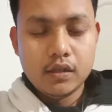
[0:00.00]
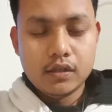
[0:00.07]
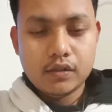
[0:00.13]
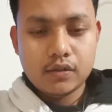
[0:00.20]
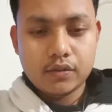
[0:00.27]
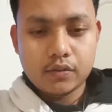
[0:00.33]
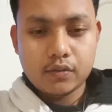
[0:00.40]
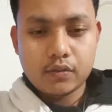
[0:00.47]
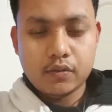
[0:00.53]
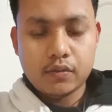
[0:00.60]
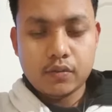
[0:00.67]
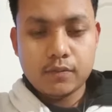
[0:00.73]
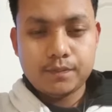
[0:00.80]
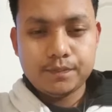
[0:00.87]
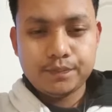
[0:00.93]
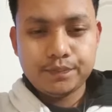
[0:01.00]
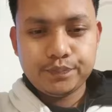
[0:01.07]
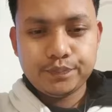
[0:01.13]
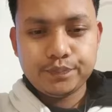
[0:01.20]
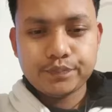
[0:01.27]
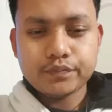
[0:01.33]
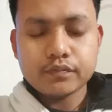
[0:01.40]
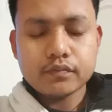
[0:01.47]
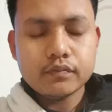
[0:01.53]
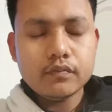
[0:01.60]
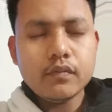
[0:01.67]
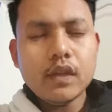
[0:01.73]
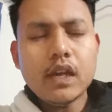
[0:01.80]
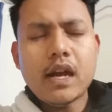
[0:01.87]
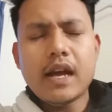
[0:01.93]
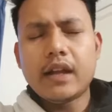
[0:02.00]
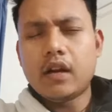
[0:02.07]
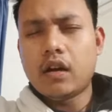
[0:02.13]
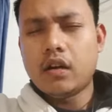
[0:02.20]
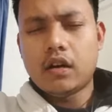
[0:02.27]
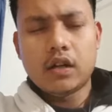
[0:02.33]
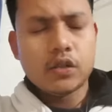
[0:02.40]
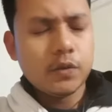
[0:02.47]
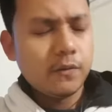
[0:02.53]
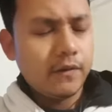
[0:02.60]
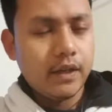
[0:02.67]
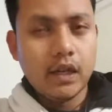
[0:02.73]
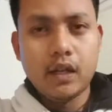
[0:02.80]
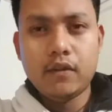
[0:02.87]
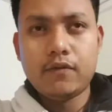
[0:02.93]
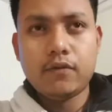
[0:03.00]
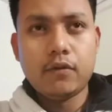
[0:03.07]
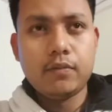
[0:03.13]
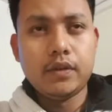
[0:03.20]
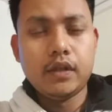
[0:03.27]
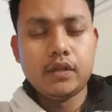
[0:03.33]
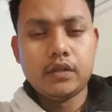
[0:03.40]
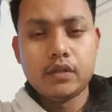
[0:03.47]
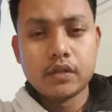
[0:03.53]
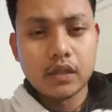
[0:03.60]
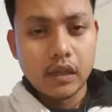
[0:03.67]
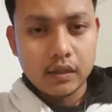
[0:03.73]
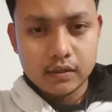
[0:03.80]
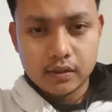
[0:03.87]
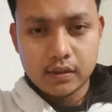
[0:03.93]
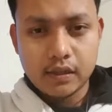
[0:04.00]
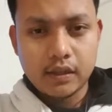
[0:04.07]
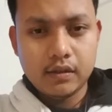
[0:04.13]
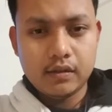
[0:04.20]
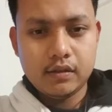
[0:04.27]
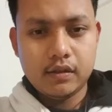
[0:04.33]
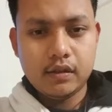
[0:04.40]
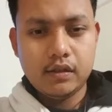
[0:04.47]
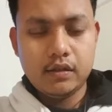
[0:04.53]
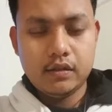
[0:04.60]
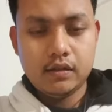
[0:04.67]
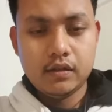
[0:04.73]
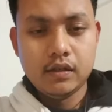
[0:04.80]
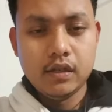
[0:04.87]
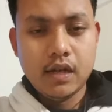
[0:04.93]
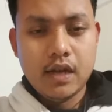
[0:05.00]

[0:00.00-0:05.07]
So I got lots of help from these consultancies,